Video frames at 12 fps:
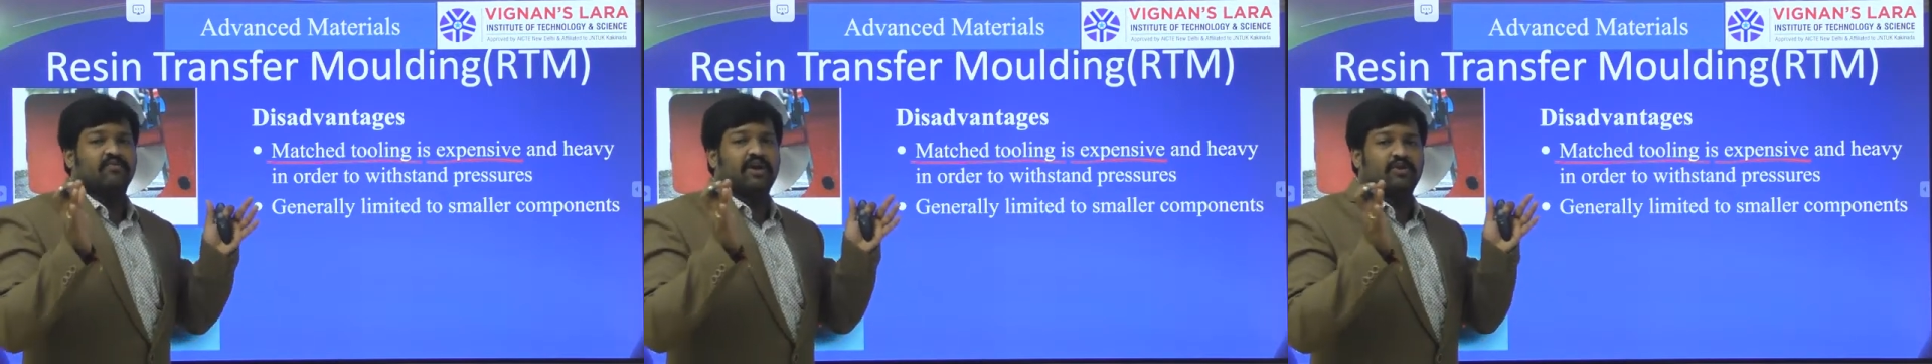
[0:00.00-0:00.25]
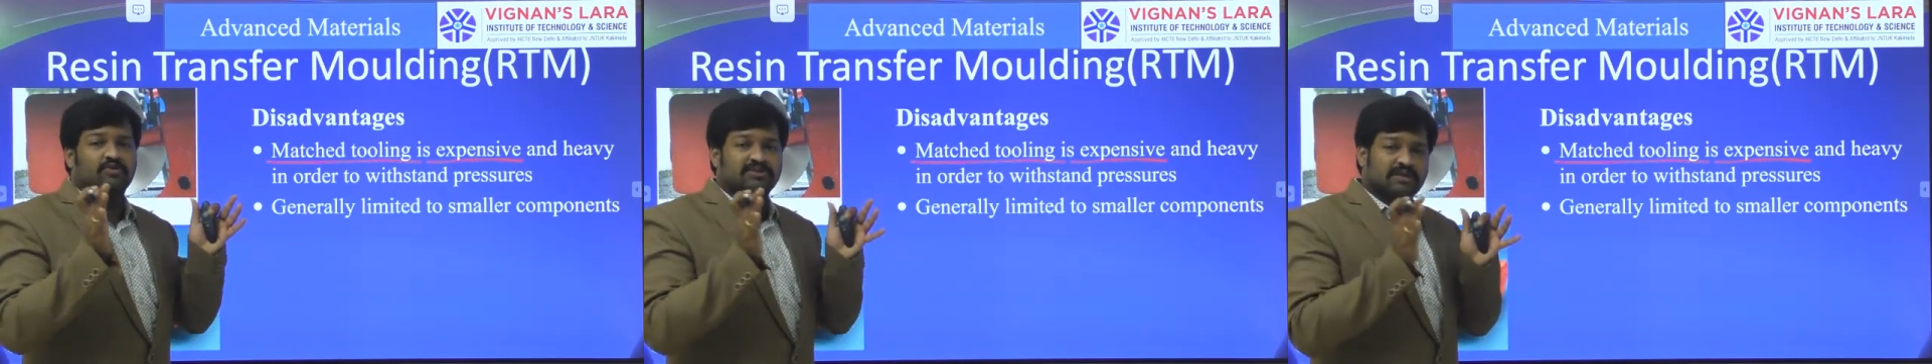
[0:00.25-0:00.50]
we
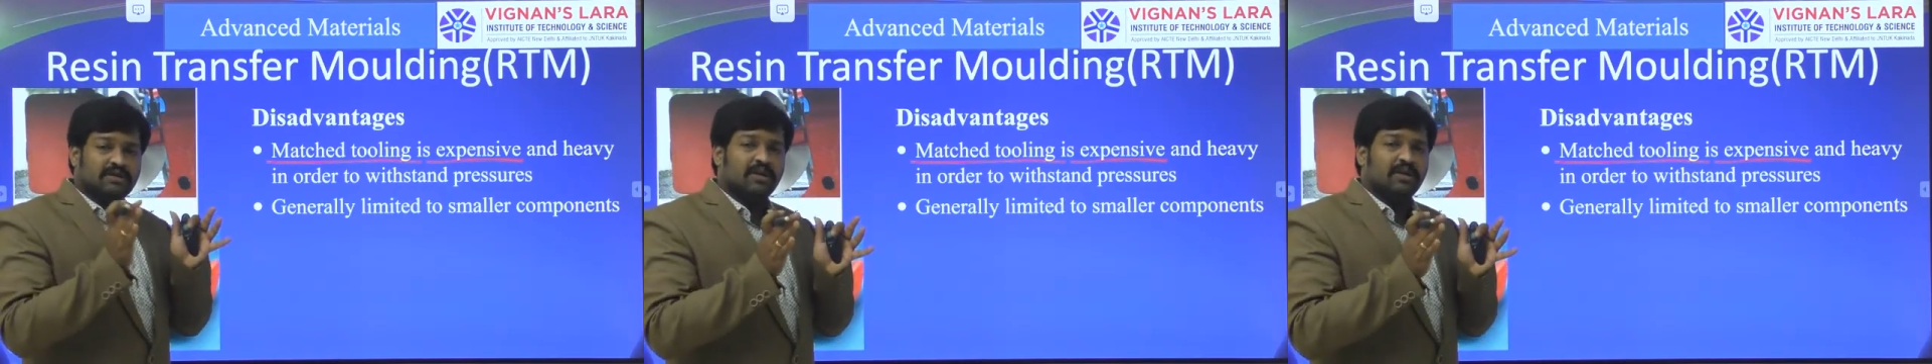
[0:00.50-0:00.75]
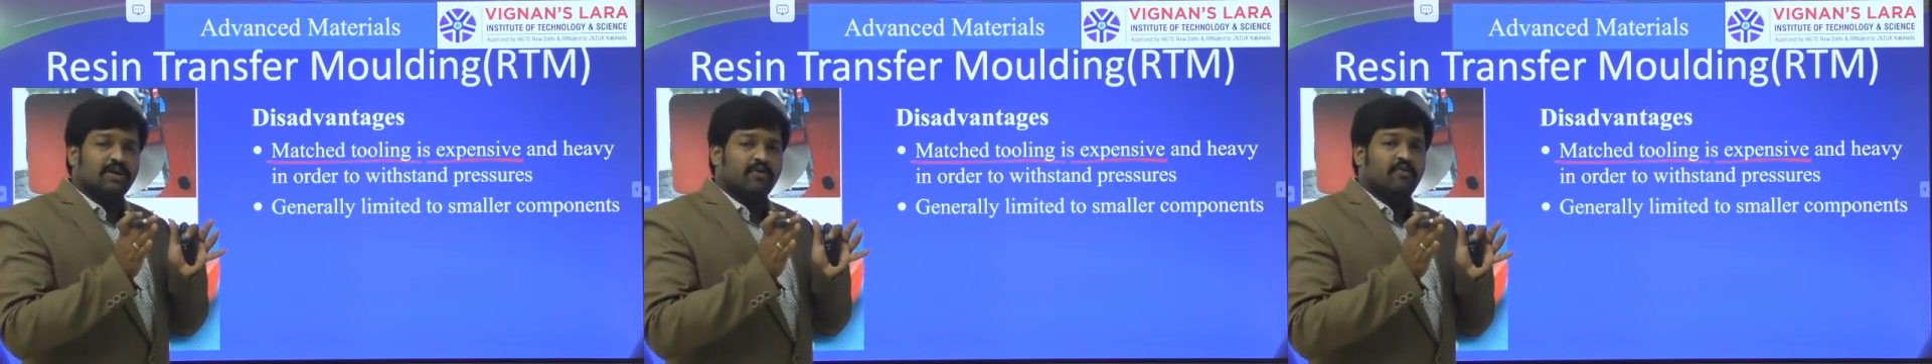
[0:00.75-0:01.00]
are
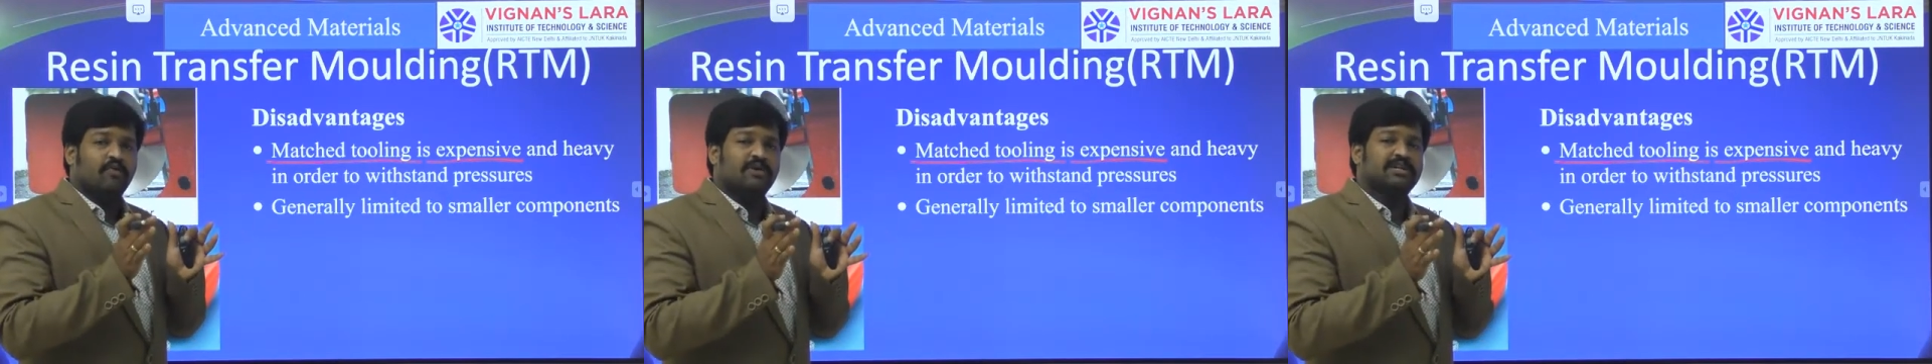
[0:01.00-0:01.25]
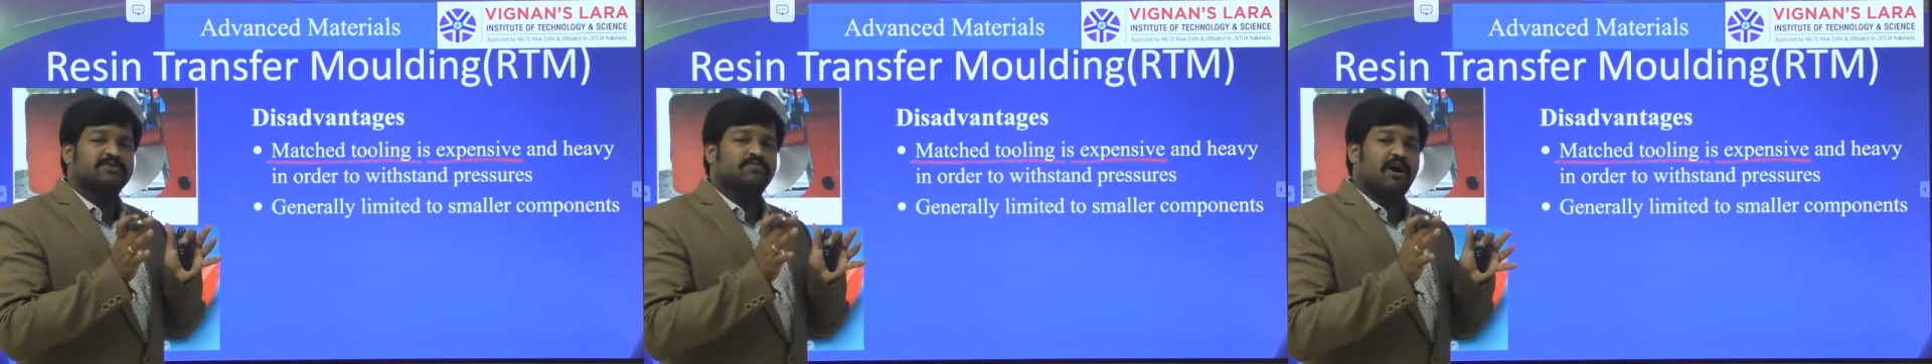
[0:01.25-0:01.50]
using
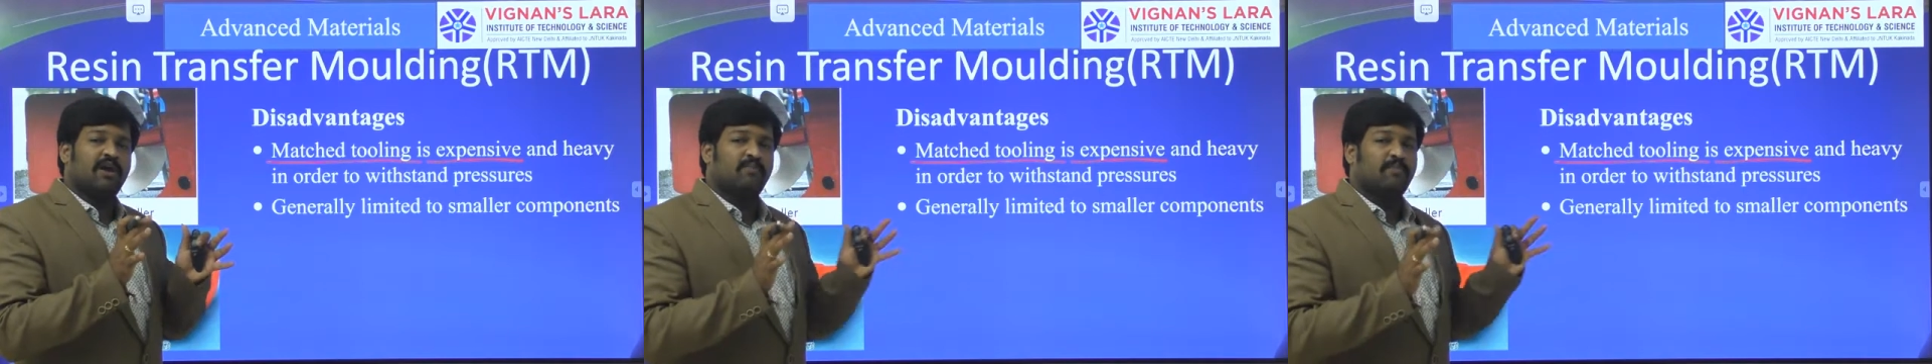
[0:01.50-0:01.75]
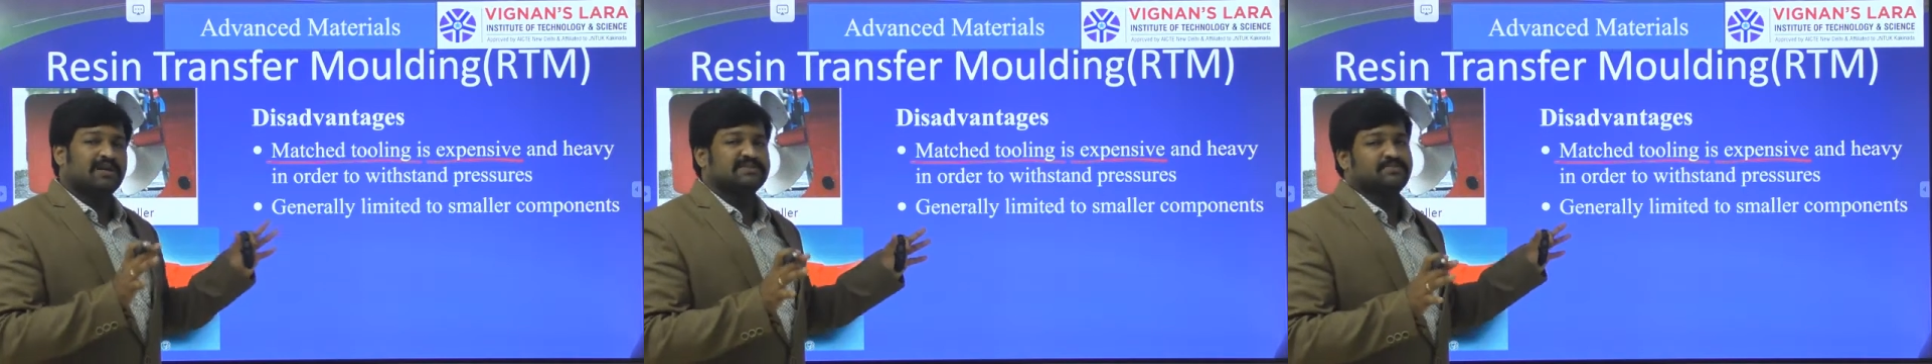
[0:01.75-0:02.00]
only
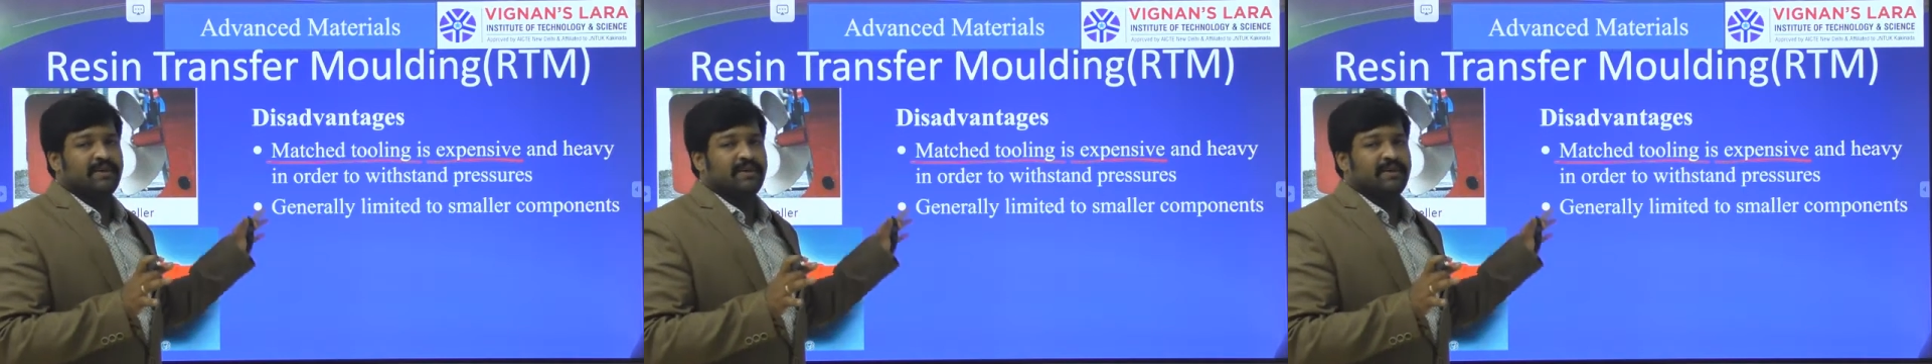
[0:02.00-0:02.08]
small parts